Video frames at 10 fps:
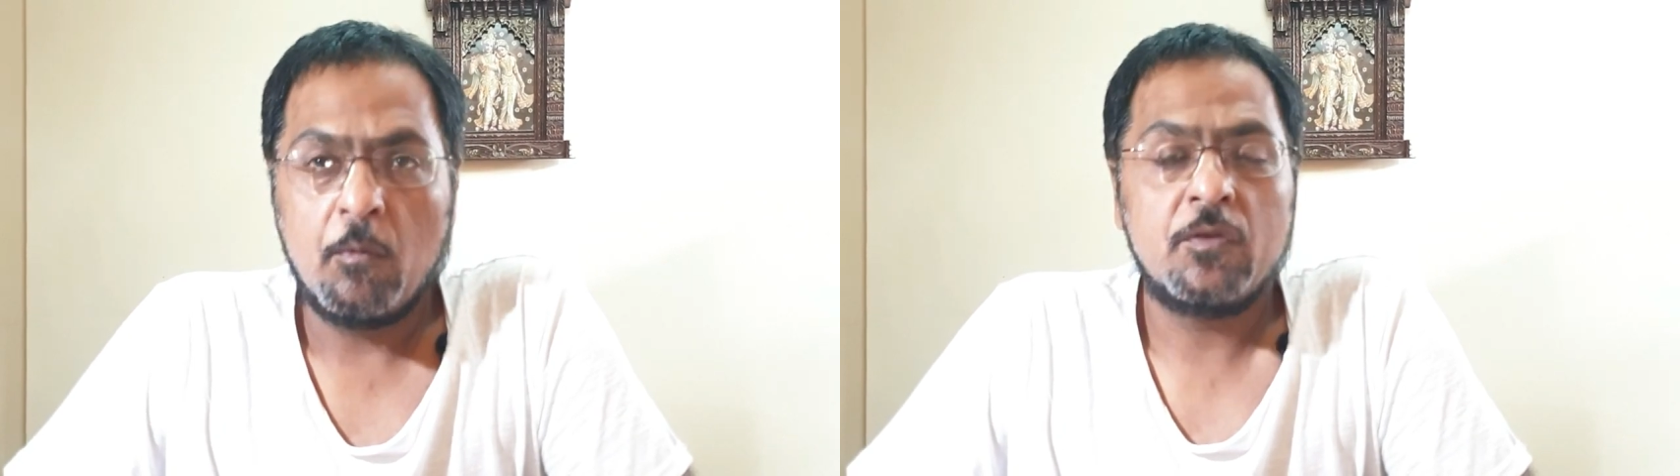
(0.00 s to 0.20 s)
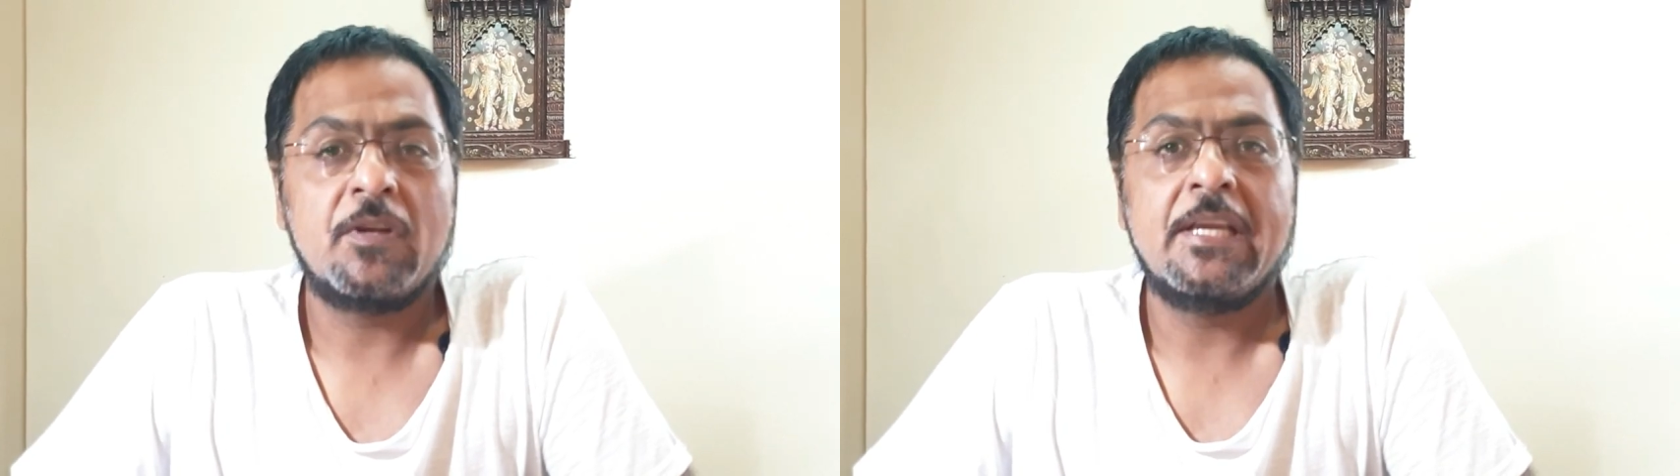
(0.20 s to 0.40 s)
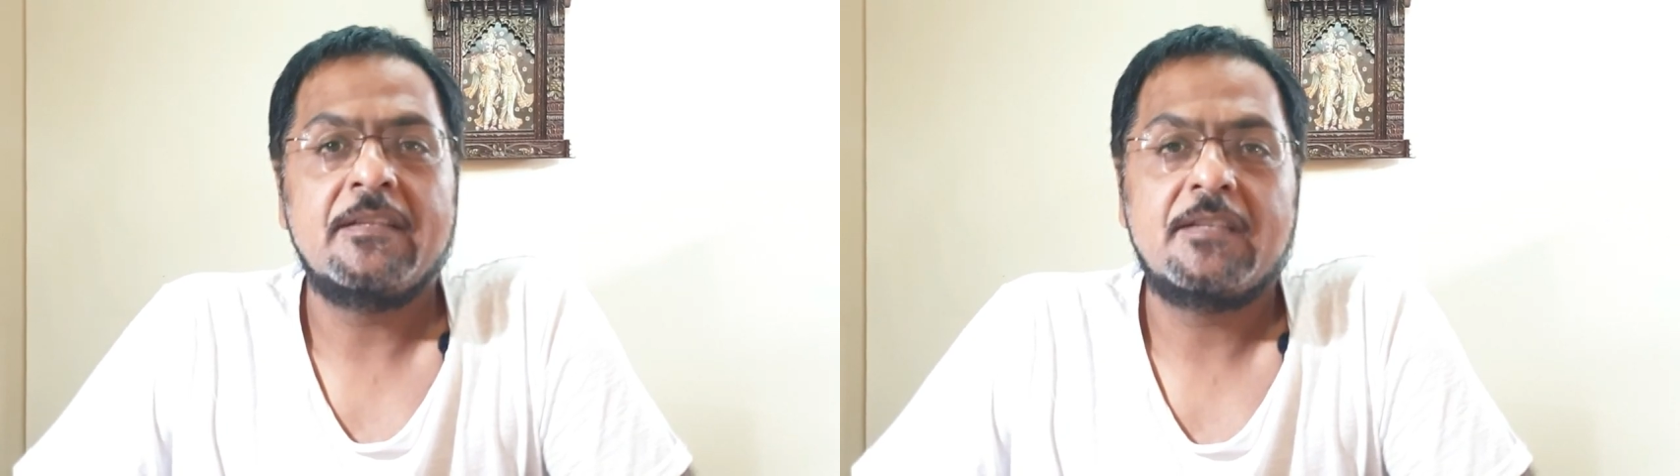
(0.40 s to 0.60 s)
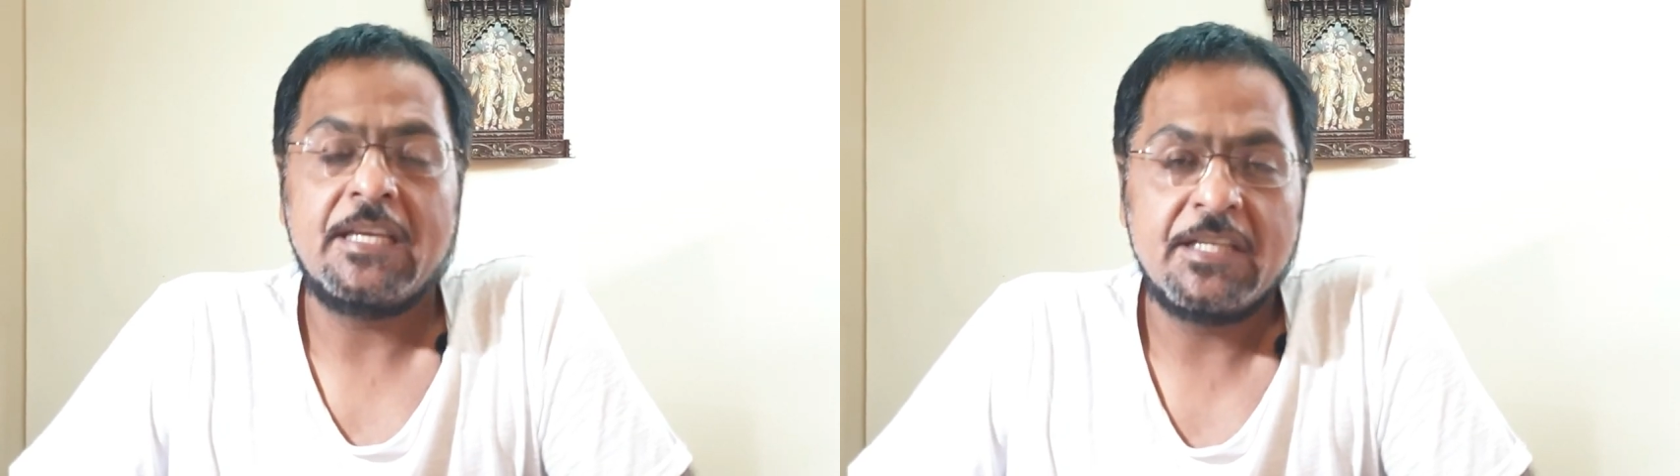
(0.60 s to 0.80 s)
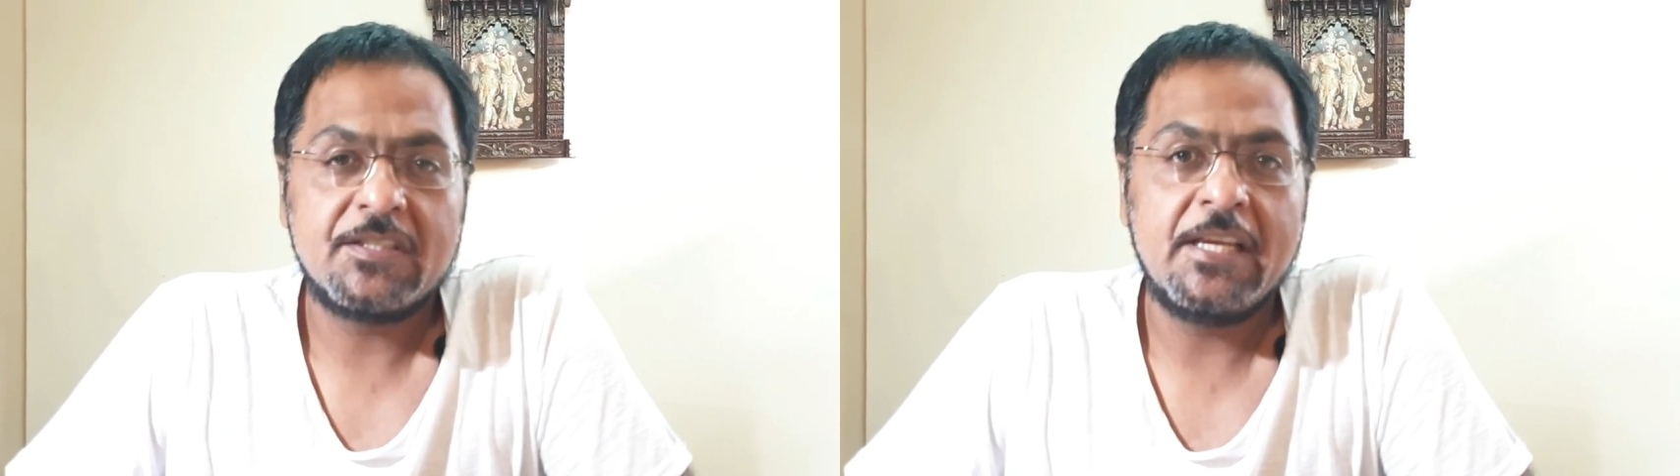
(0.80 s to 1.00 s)
was released
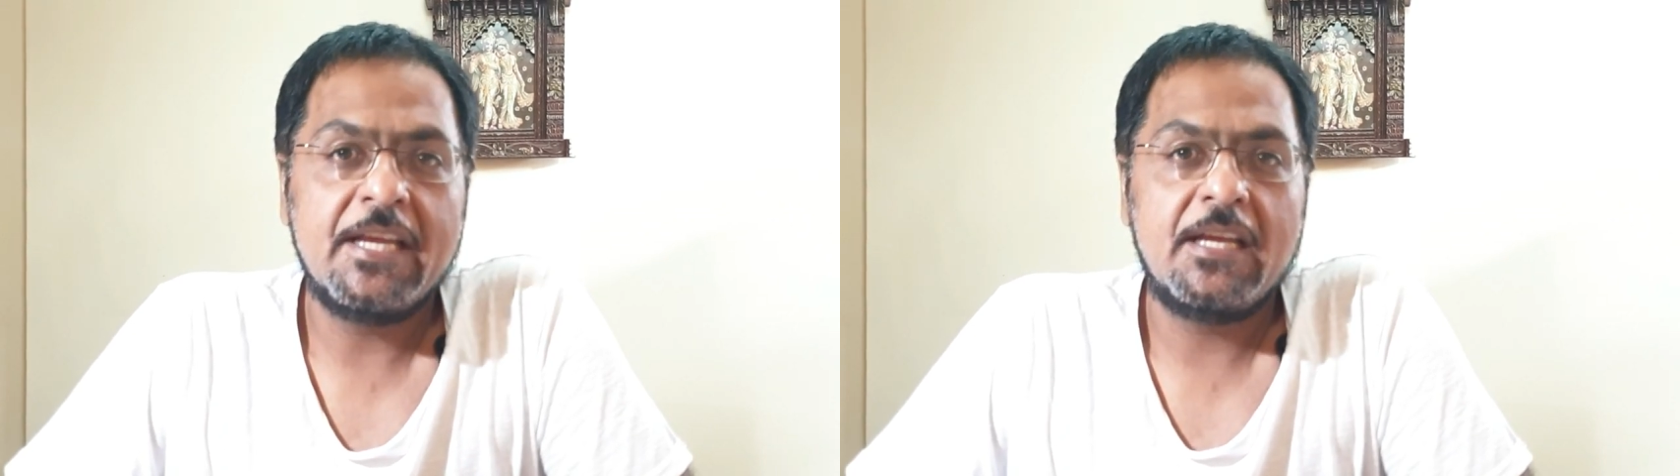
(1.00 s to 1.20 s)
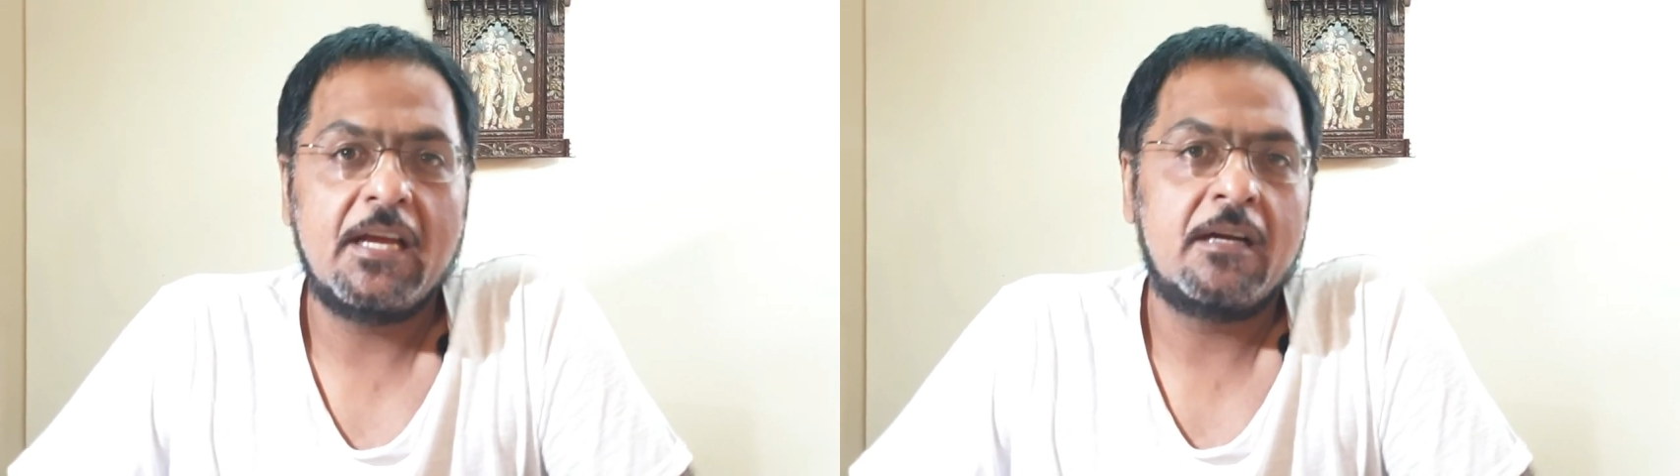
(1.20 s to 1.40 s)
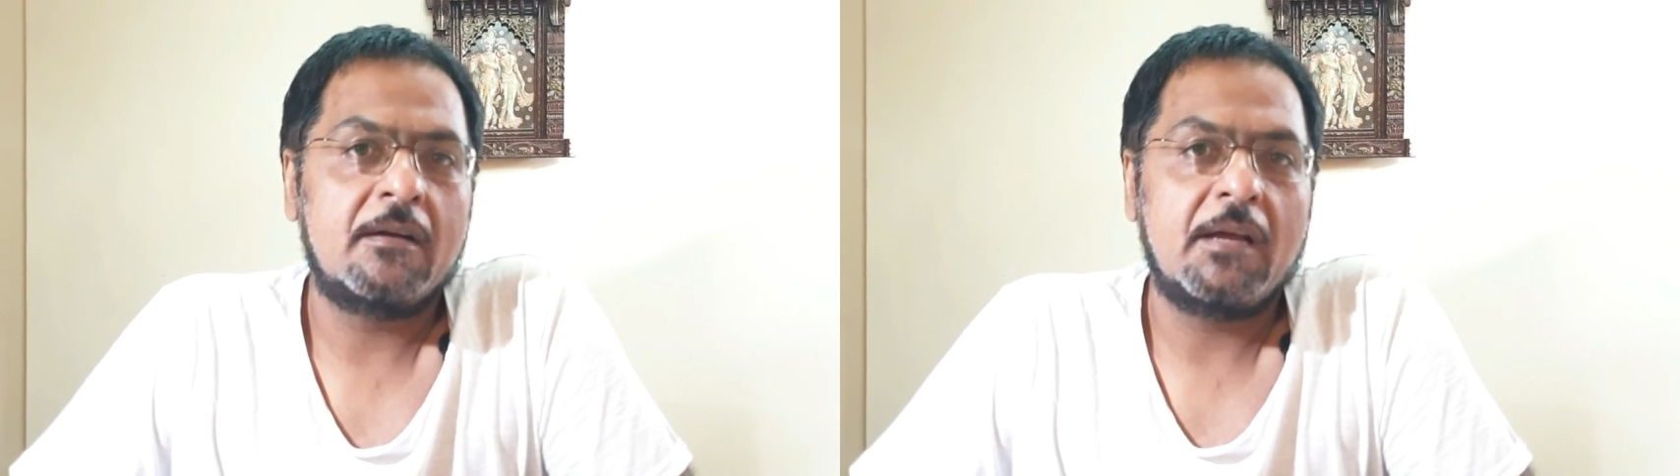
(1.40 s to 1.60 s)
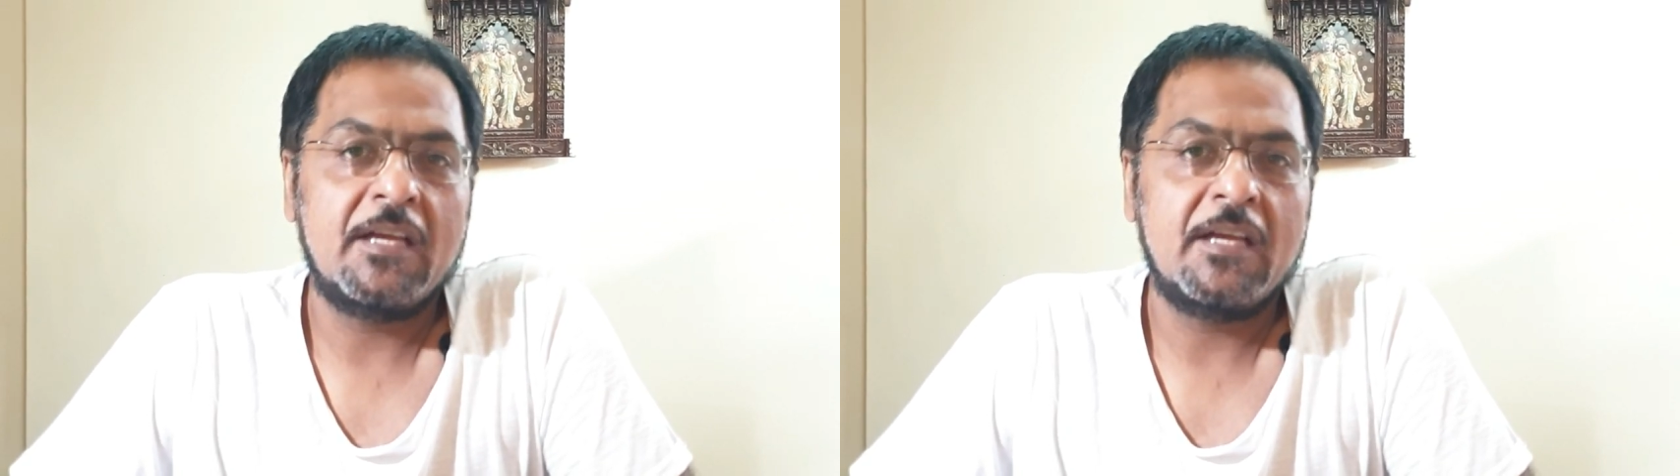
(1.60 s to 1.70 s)
initially uh,